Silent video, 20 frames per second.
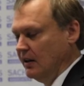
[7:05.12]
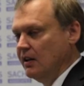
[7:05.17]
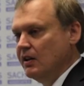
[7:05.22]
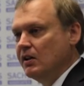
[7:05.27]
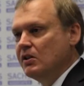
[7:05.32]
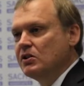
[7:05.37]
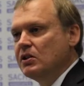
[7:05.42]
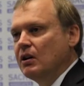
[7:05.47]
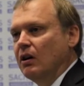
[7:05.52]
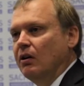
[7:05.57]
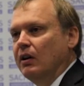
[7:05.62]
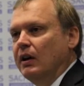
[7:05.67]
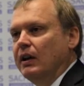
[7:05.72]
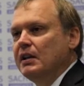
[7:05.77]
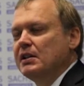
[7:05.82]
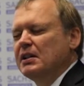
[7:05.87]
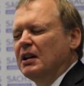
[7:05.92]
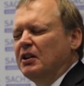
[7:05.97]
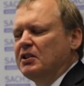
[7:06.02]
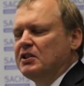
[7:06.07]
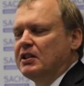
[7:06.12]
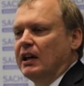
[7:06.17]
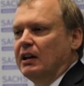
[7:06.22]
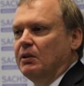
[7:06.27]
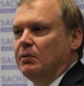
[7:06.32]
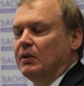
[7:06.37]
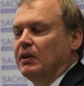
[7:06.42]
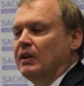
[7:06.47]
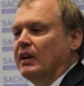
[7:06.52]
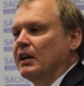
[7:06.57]
So it is our intent
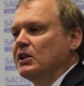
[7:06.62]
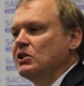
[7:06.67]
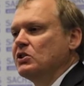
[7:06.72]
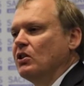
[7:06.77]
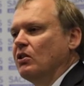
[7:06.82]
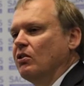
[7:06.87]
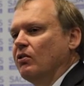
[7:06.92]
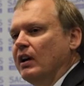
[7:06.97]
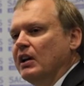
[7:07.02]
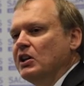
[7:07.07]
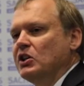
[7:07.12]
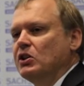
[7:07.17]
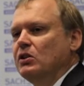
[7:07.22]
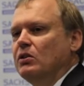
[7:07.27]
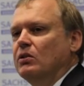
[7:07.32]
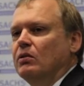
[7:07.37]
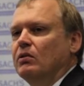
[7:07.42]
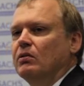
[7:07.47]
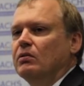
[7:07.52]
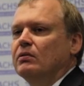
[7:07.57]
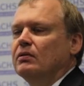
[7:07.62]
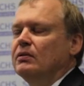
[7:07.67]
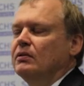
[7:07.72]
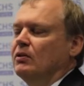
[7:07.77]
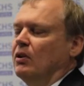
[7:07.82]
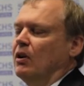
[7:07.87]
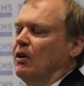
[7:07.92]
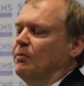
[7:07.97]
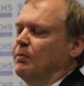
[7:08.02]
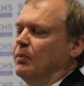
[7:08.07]
with the next generation
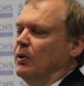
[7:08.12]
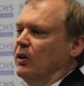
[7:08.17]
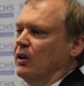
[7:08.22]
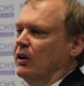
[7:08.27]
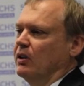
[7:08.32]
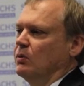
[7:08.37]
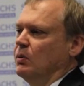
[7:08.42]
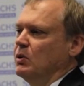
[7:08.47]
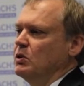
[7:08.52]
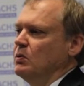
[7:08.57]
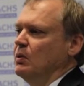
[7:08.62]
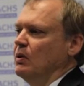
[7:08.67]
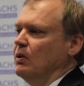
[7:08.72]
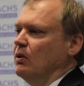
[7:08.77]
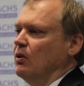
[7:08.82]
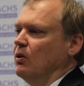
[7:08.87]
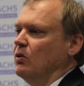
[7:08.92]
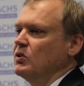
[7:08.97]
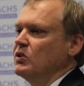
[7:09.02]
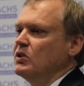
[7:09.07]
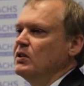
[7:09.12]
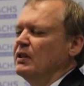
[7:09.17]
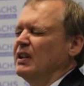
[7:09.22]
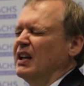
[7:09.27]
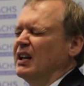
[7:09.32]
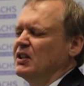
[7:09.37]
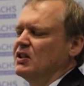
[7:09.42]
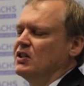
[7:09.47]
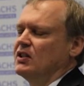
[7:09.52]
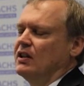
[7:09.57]
of product, which we will launch
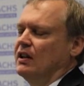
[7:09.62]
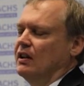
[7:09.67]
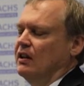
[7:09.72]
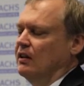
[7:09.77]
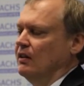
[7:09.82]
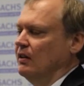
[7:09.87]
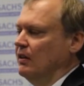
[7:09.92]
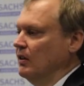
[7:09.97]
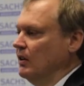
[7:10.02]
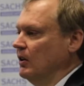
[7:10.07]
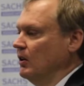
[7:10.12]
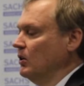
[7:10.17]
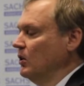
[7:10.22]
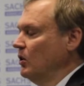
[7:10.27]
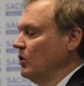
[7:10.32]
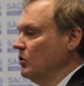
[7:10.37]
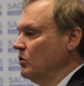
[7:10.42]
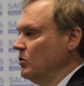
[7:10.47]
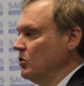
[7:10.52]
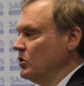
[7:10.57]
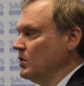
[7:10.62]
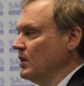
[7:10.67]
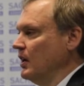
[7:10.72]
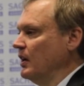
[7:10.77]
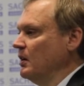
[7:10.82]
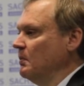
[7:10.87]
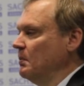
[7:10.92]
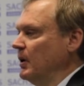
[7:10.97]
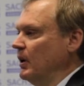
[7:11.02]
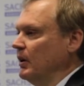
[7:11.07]
next year, to
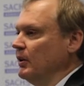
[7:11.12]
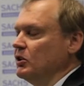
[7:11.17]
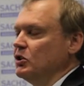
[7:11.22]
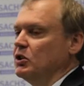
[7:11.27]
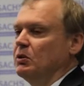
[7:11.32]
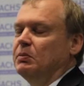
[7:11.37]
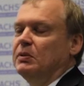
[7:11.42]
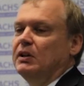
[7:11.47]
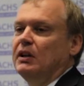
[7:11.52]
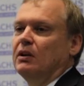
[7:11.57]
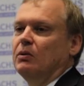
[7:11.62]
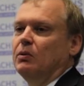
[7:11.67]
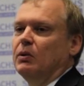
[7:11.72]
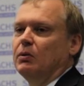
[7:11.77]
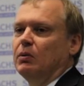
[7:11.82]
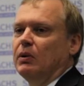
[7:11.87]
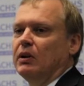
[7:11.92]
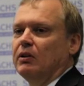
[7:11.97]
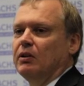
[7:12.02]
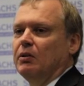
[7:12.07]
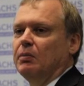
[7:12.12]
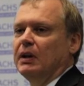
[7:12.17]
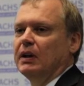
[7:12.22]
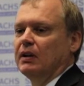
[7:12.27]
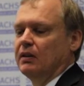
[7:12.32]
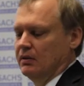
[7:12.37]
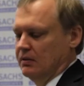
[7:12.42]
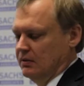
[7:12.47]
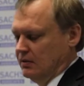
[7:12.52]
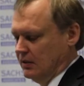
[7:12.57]
sign a partnership deal with one of the big
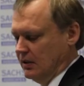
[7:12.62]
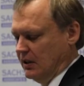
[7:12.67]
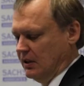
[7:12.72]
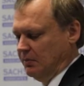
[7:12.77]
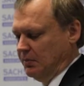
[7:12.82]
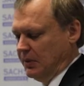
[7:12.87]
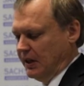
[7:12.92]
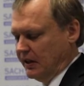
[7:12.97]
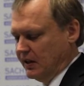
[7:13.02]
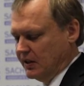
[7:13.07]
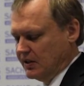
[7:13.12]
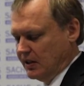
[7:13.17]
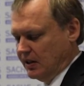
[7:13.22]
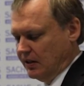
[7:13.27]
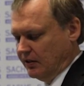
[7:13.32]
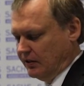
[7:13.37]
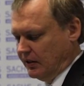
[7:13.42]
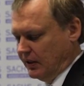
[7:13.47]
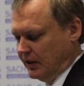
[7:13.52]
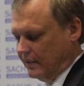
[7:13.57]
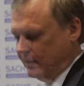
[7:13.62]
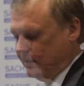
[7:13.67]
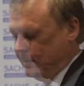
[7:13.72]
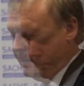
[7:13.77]
players out there.